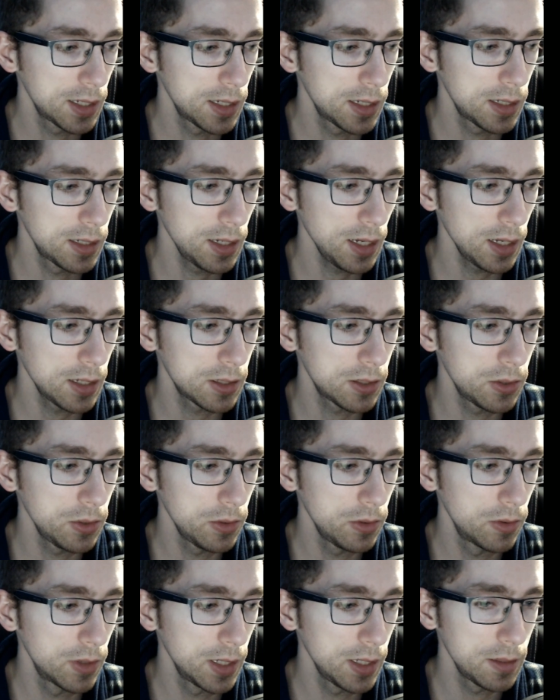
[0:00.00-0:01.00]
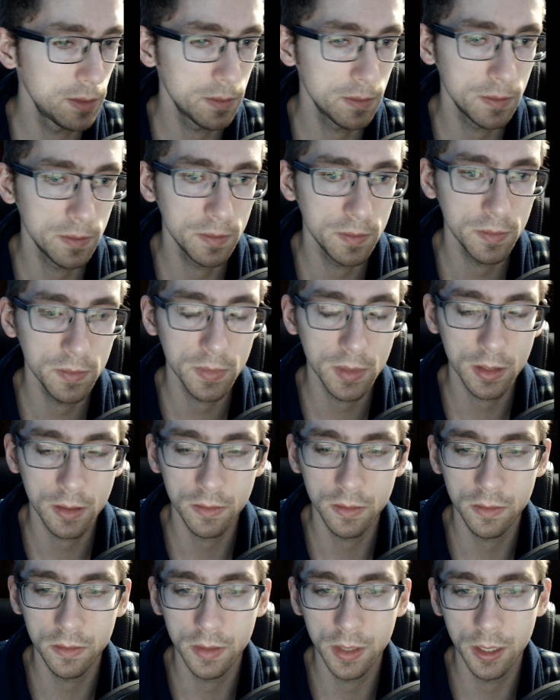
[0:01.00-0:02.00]
not too great of a
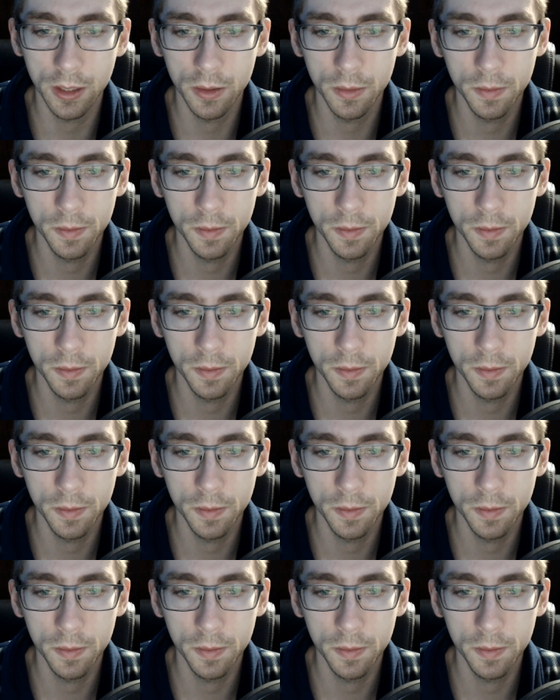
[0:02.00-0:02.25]
video.